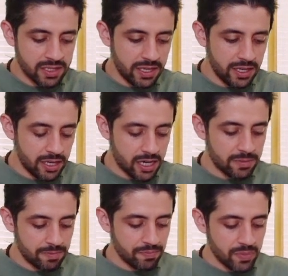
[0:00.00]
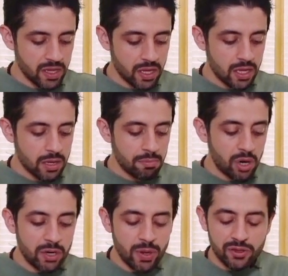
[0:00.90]
here.
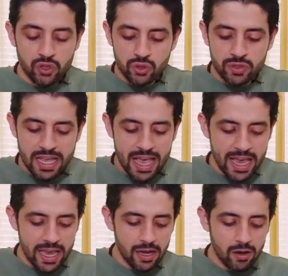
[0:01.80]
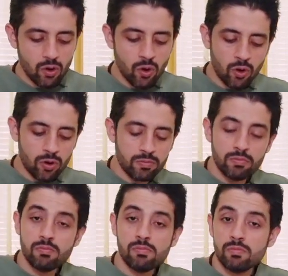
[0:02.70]
By the way, today, or
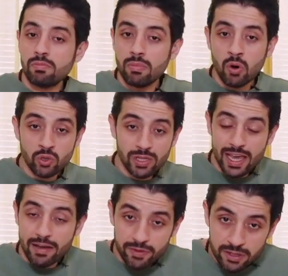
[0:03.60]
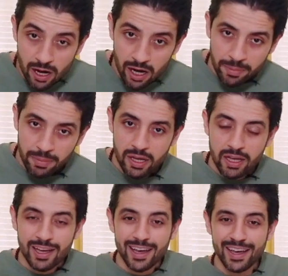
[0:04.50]
mostly every time,
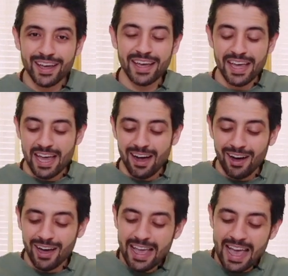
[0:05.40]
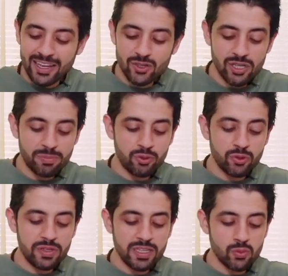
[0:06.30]
I actually
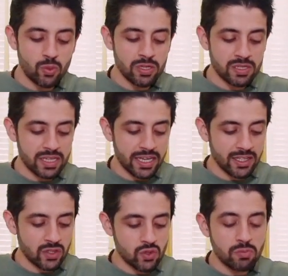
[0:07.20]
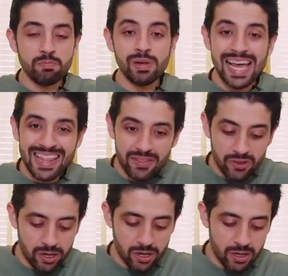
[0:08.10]
put these ones into
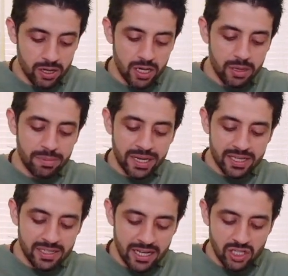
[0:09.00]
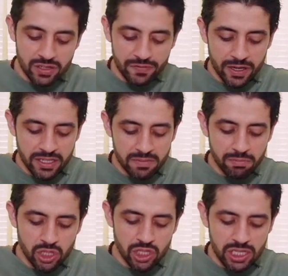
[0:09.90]
blender because I just find it
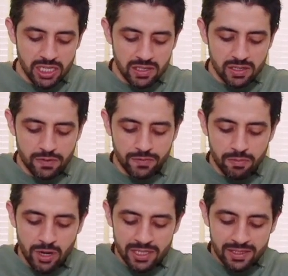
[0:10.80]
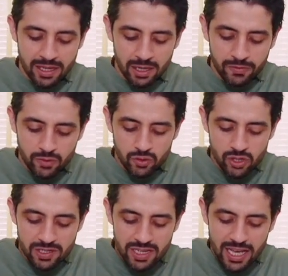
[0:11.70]
much easier for myself to
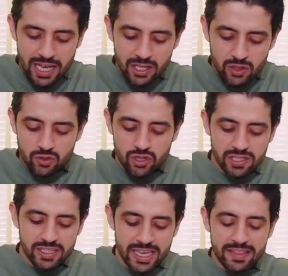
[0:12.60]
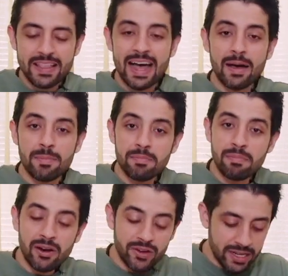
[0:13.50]
just get that
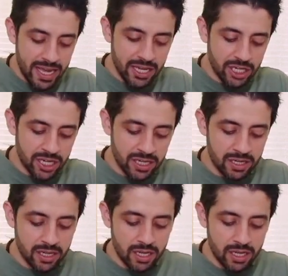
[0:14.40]
marination